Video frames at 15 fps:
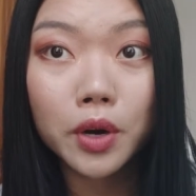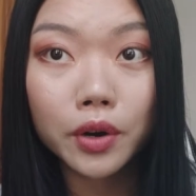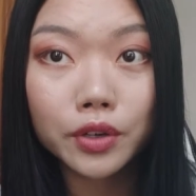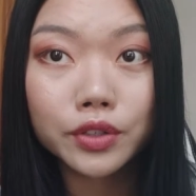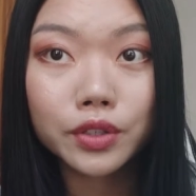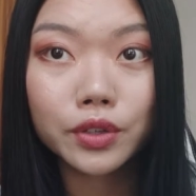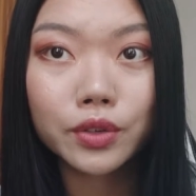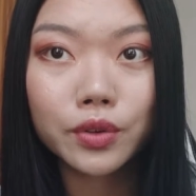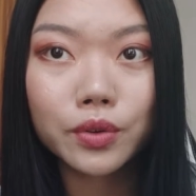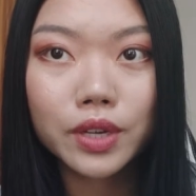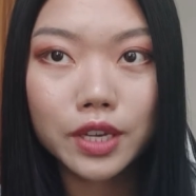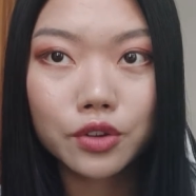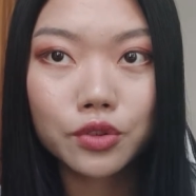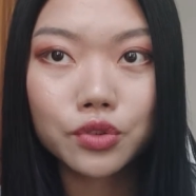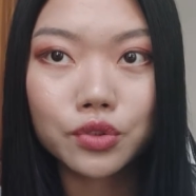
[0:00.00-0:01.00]

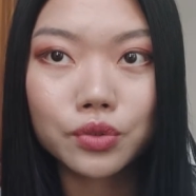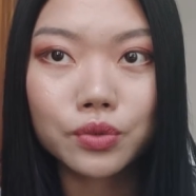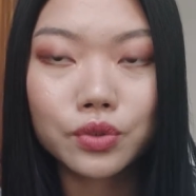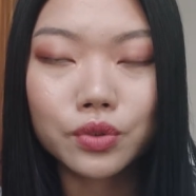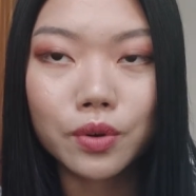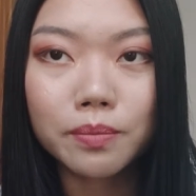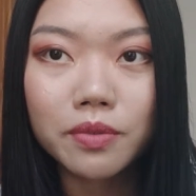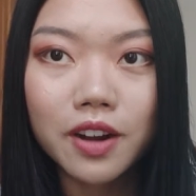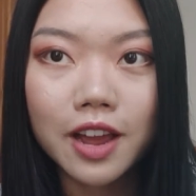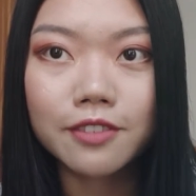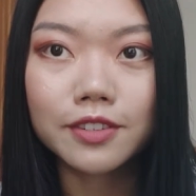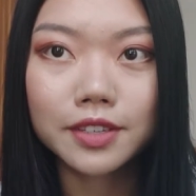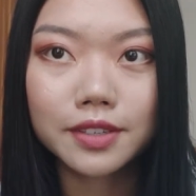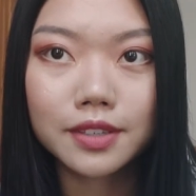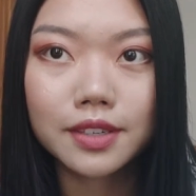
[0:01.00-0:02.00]
personal issues or
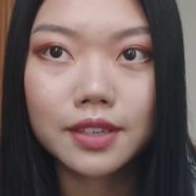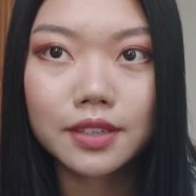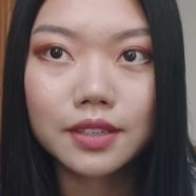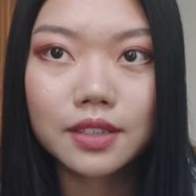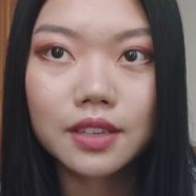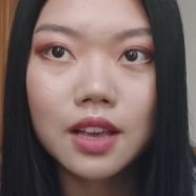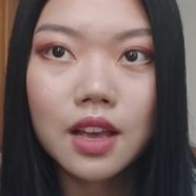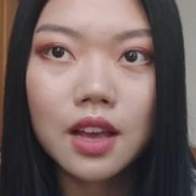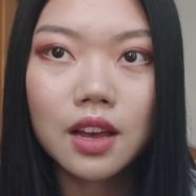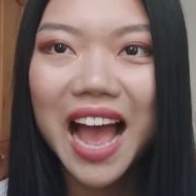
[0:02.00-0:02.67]
privacies.